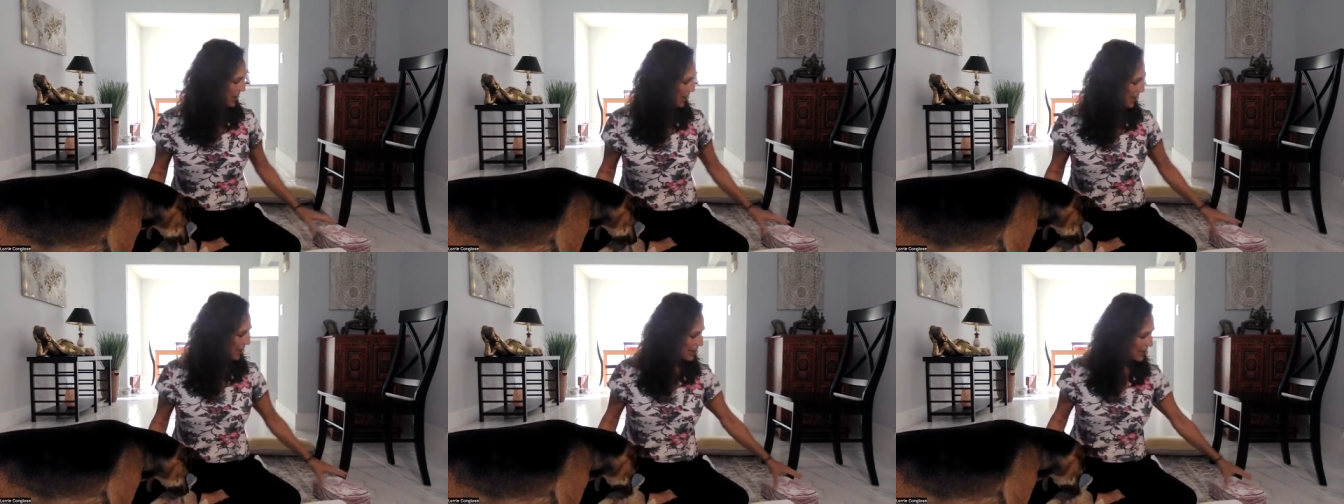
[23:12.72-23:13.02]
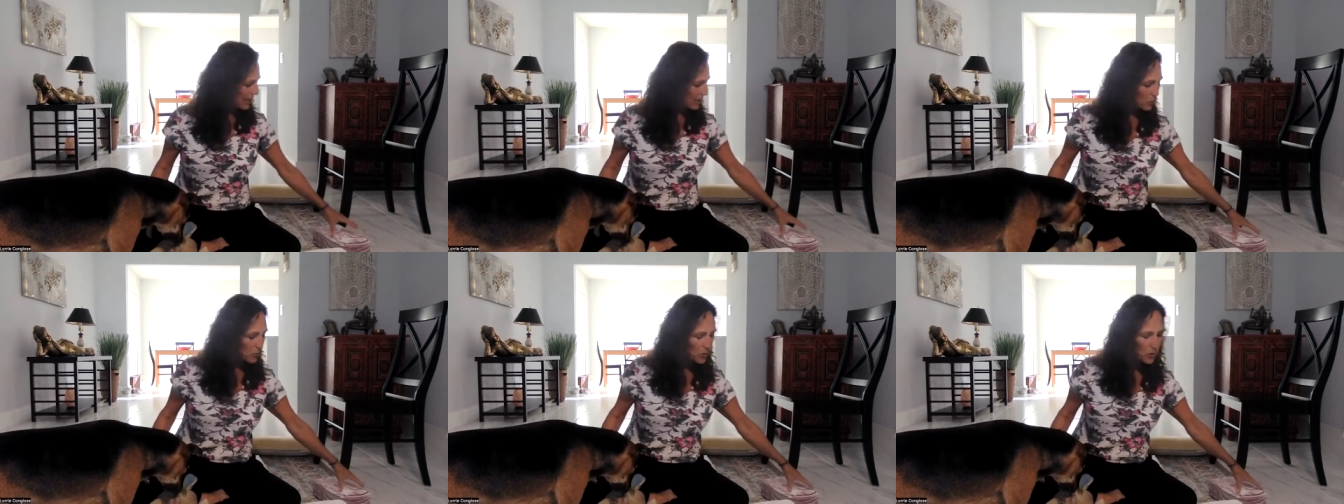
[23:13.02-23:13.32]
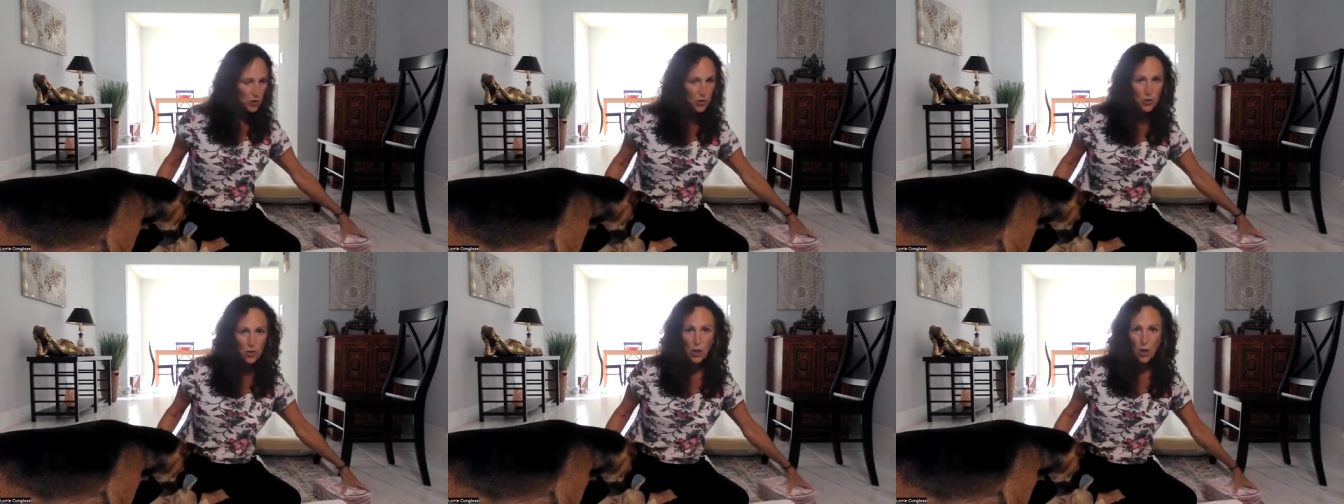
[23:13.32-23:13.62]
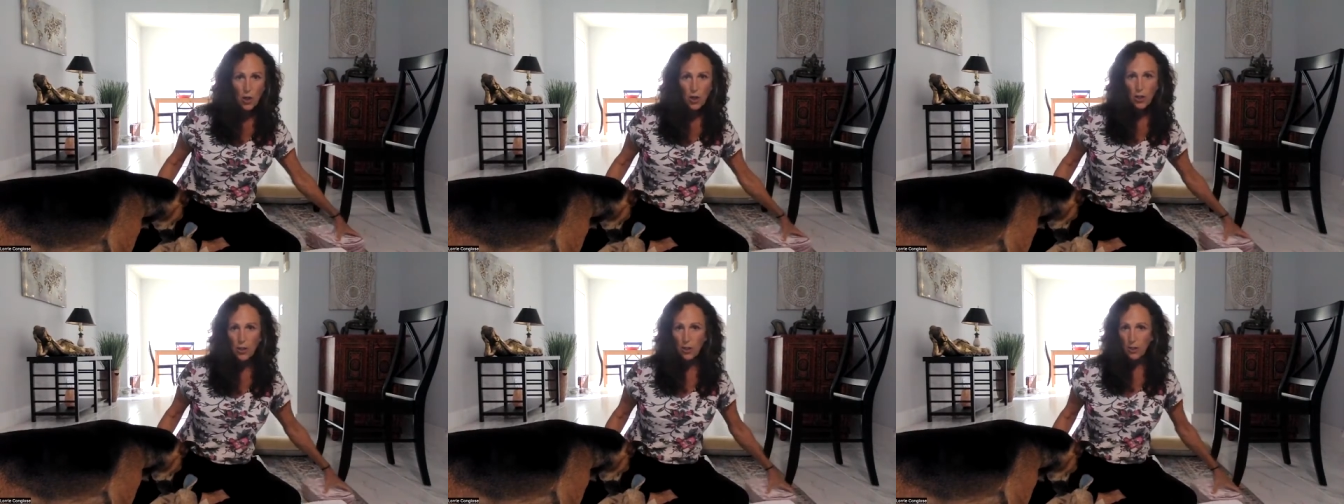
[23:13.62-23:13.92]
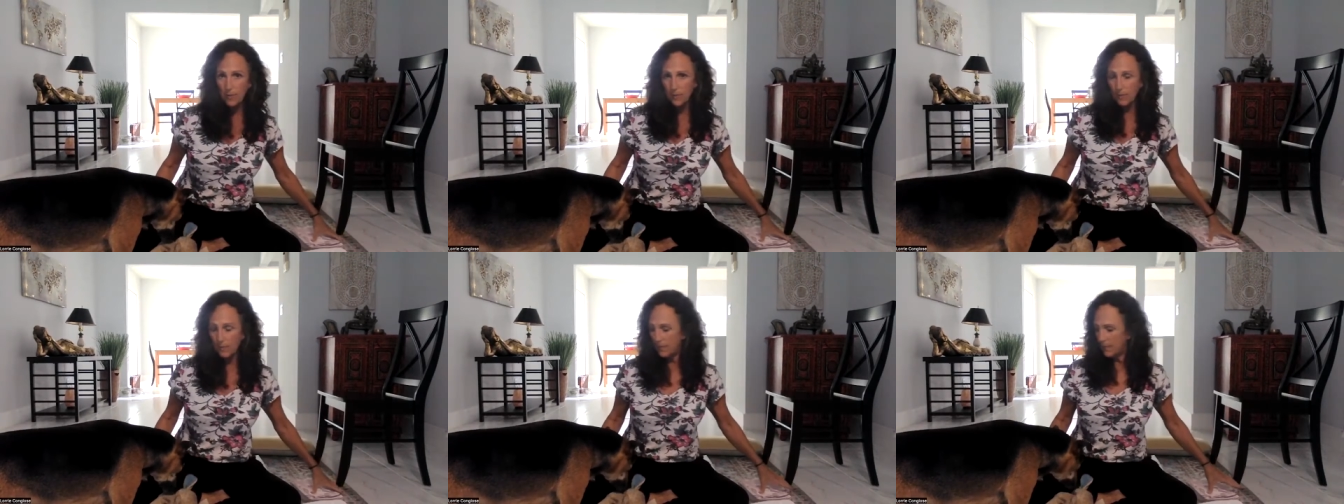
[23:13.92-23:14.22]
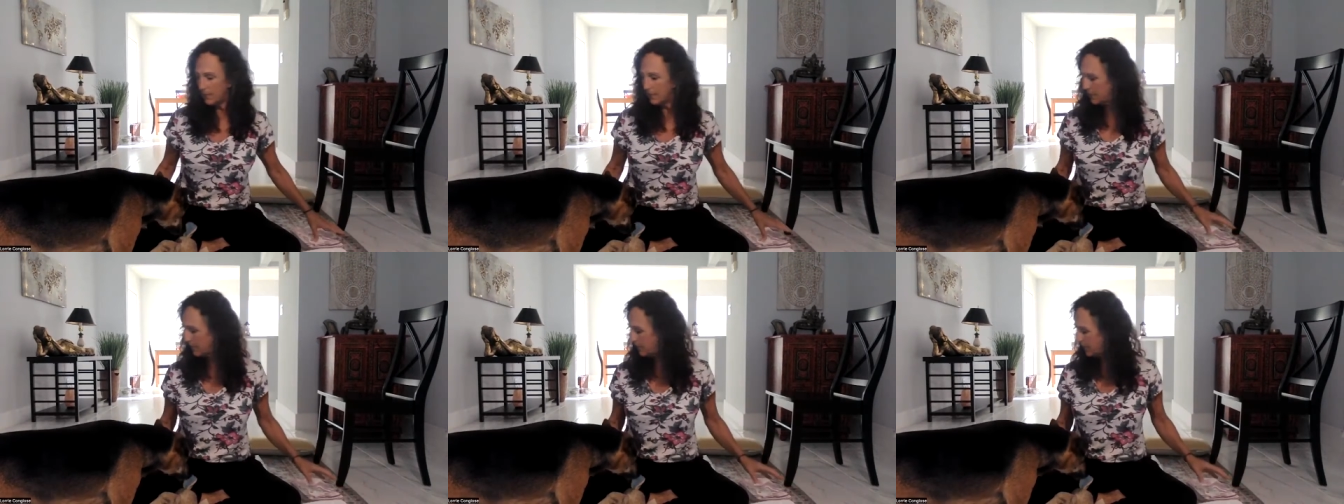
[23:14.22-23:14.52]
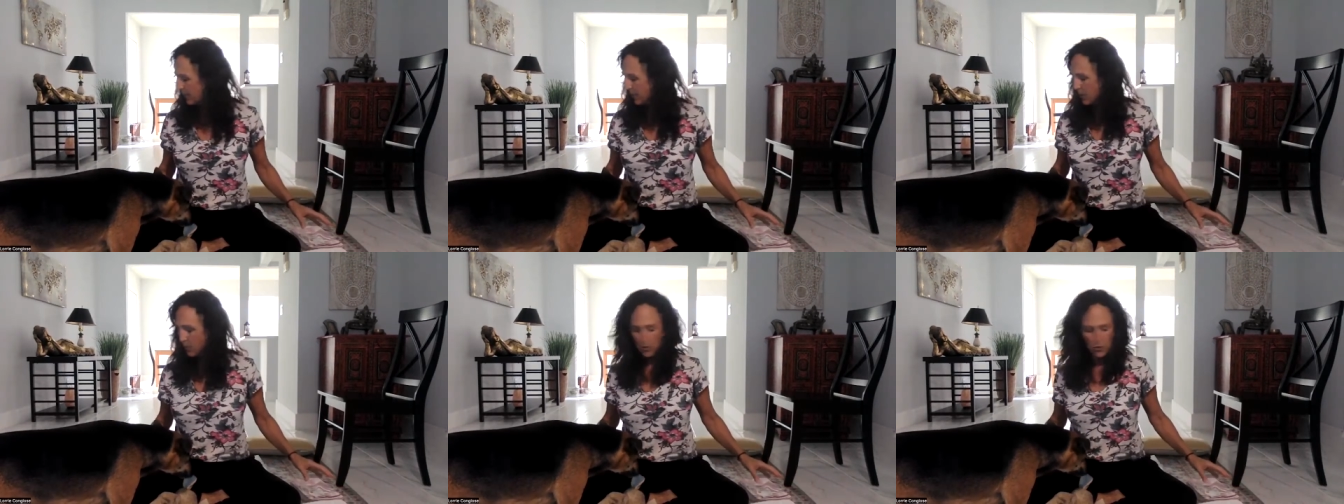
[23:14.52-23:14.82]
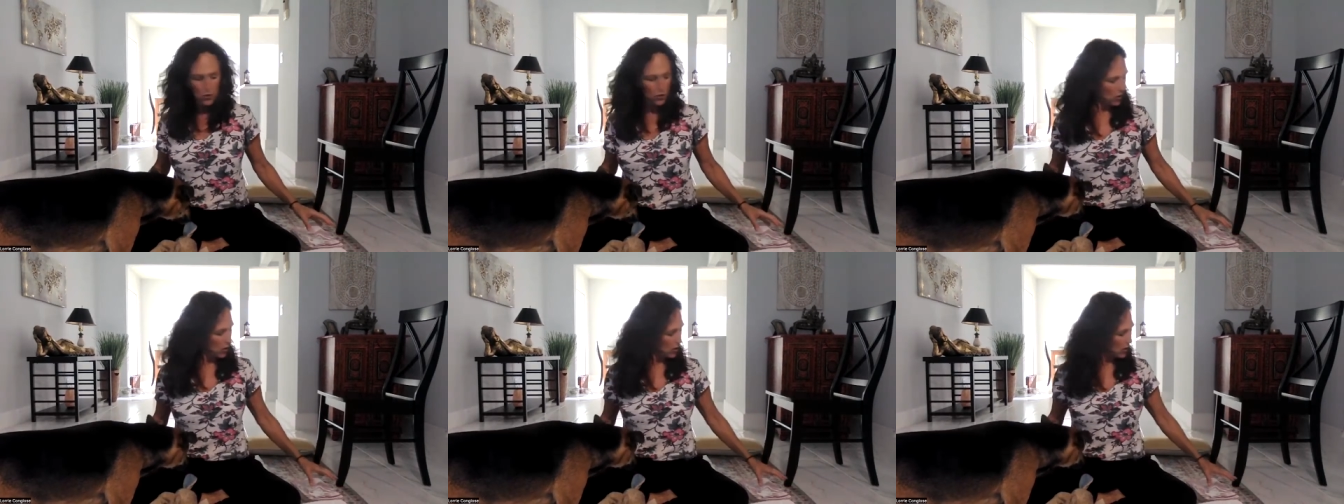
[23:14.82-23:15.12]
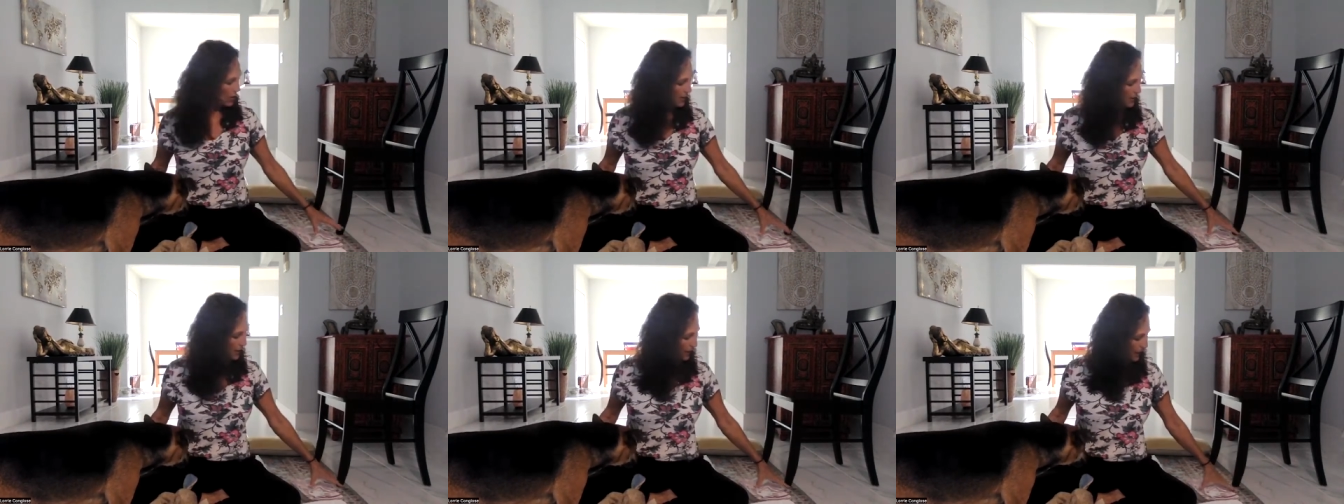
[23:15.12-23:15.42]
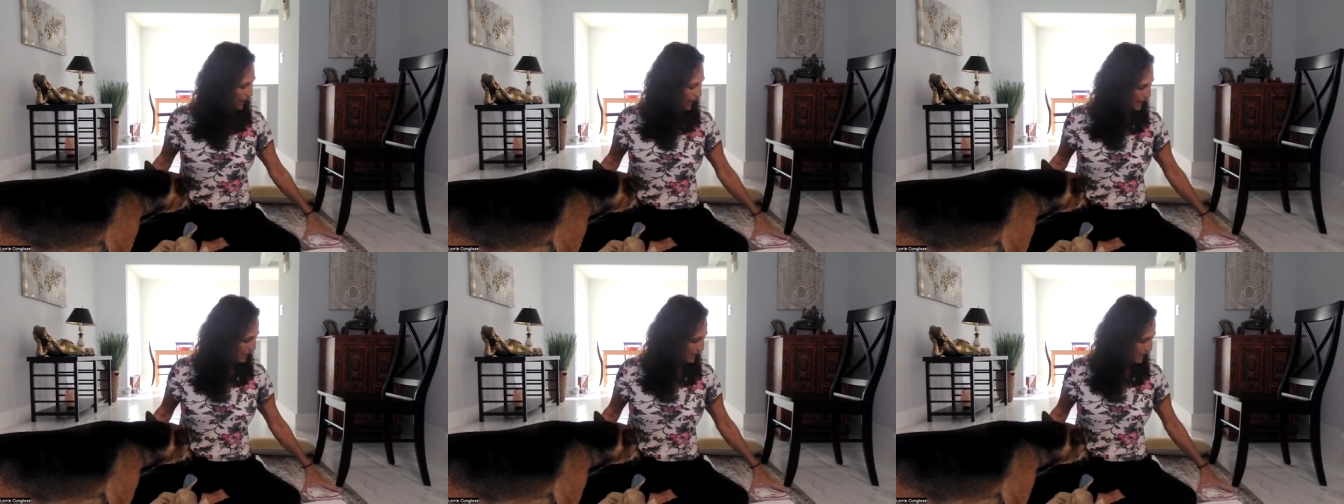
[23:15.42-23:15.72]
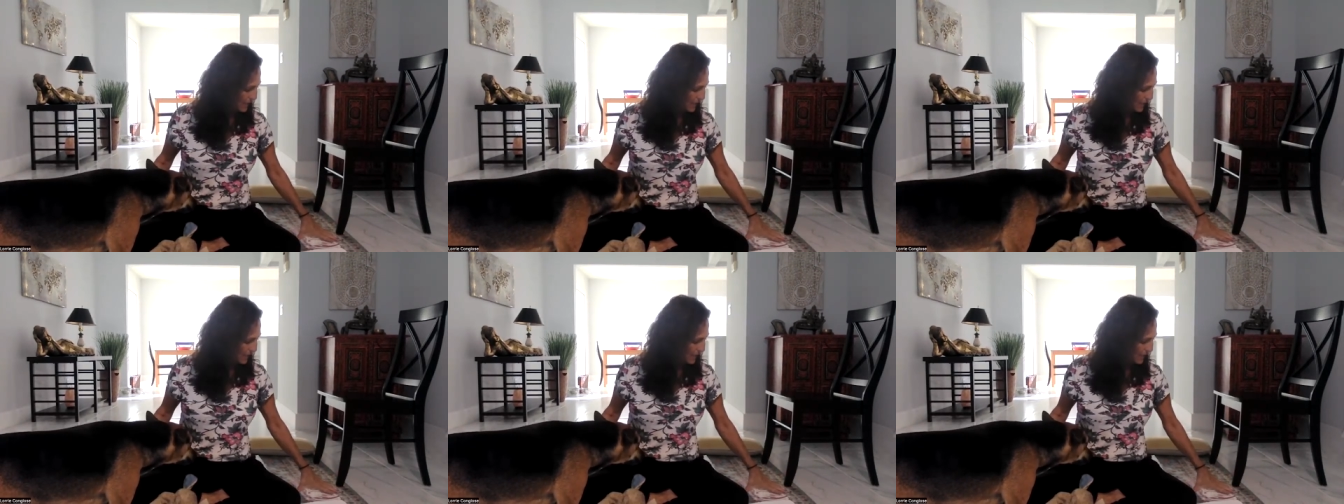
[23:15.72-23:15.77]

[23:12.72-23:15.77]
Okay, and we'll start on the left